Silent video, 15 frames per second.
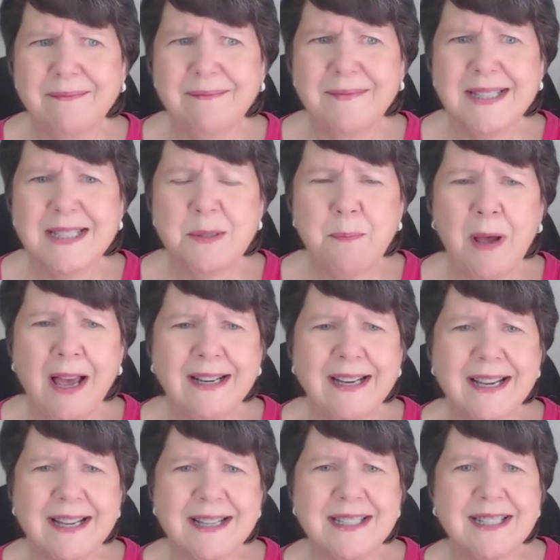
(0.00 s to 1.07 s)
this
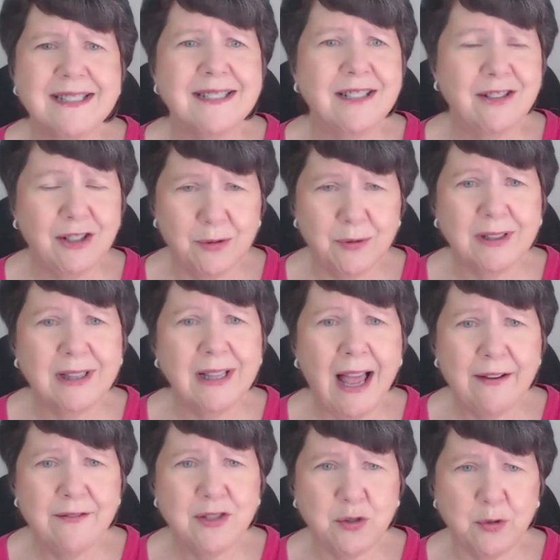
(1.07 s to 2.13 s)
podcast,
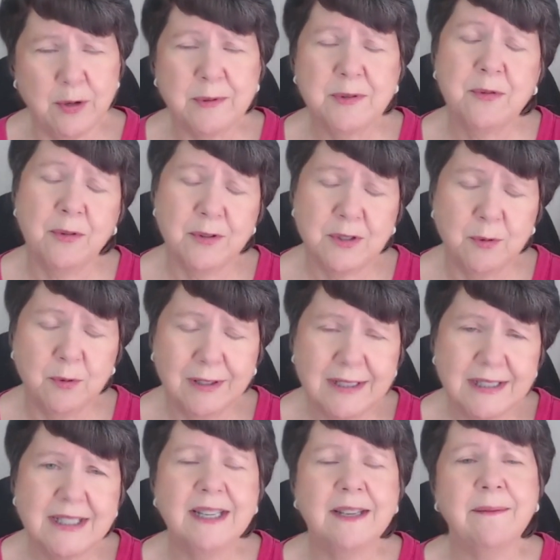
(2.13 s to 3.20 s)
live streams, for those of you
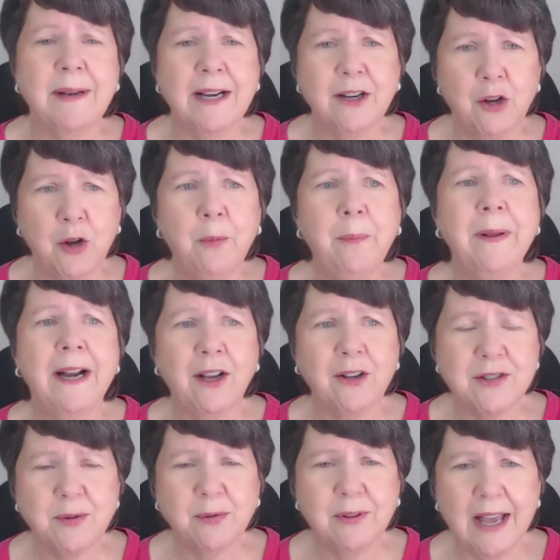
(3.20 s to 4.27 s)
listening may not know, but I
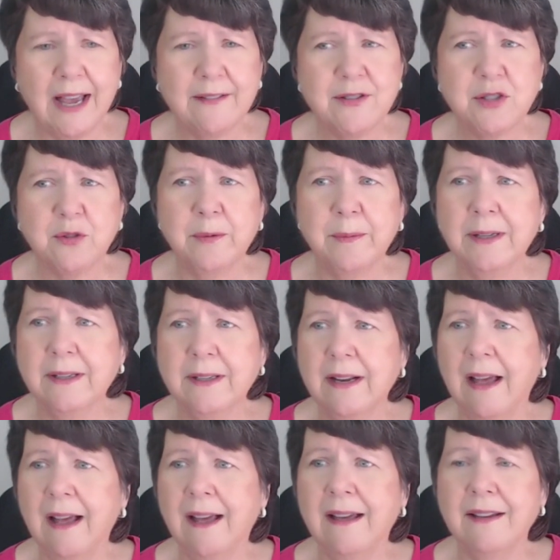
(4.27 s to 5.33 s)
also live stream it
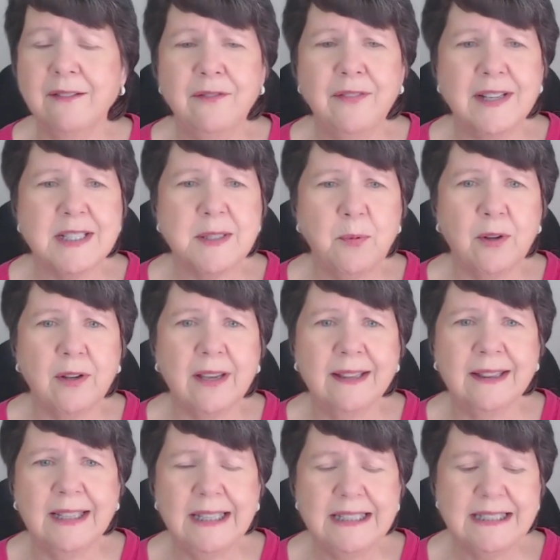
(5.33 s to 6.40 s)
on Facebook and
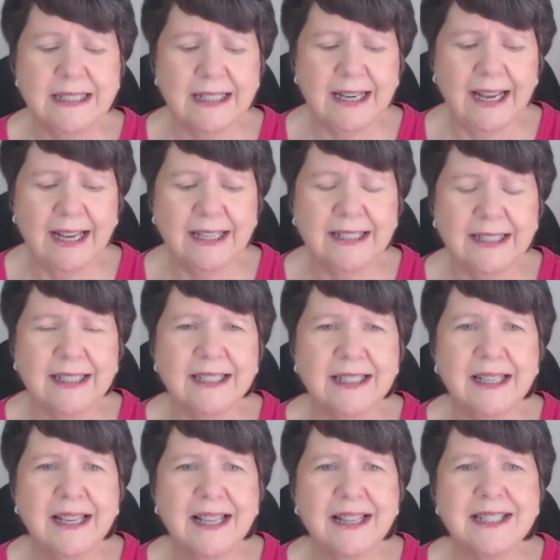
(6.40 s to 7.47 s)
LinkedIn. And
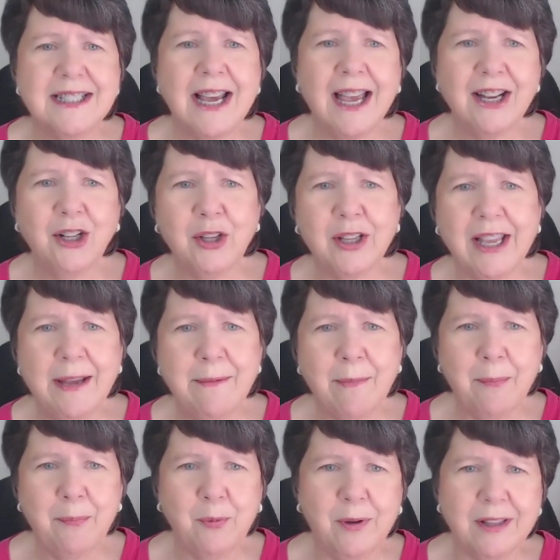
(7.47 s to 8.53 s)
the title it came
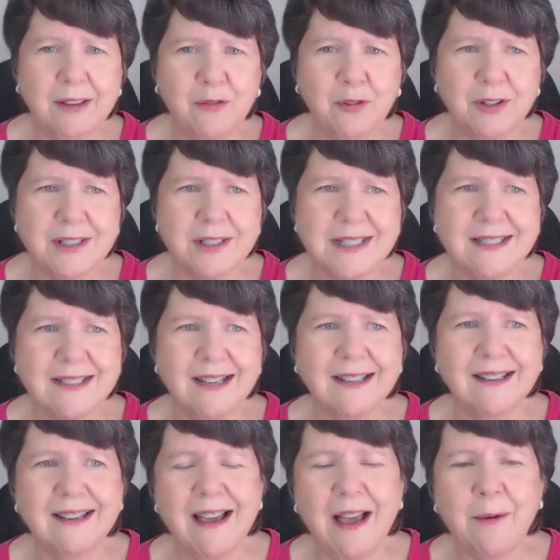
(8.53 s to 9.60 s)
up with for this
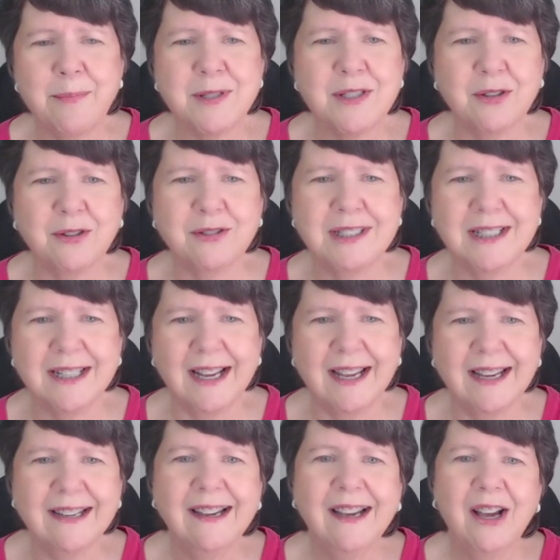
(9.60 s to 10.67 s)
episode
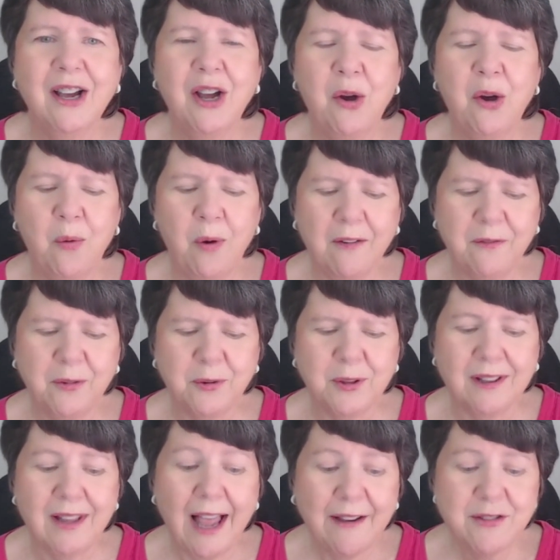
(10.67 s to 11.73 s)
today, for
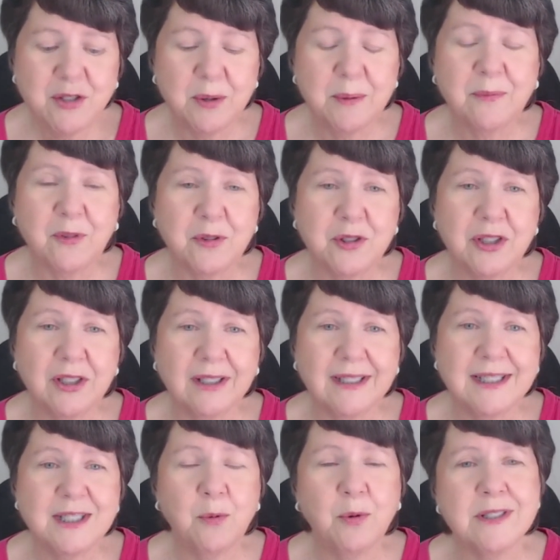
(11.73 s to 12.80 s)
the live stream version at
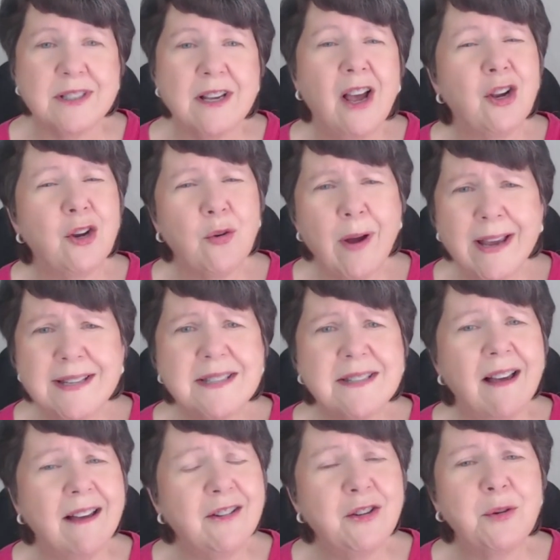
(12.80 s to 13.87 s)
least, was Grace
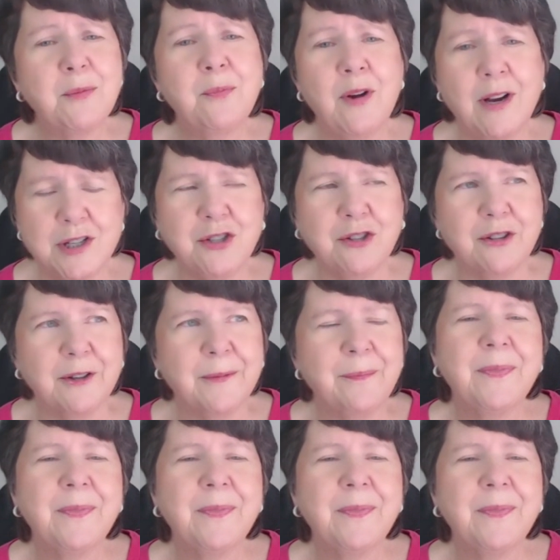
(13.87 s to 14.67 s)
Under Pressure.